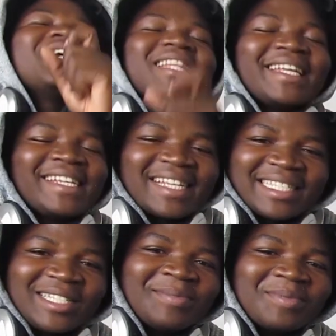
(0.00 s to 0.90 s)
Nadia
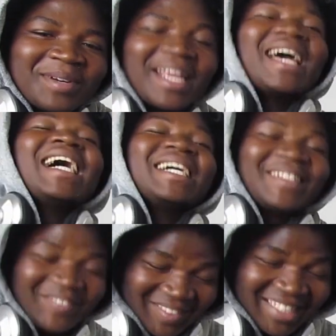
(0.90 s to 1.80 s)
Sipuria,
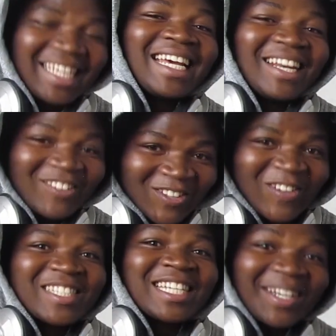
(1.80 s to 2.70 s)
hello,
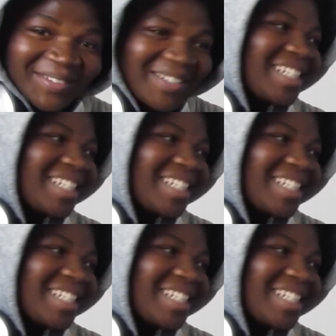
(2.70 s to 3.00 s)
daughter.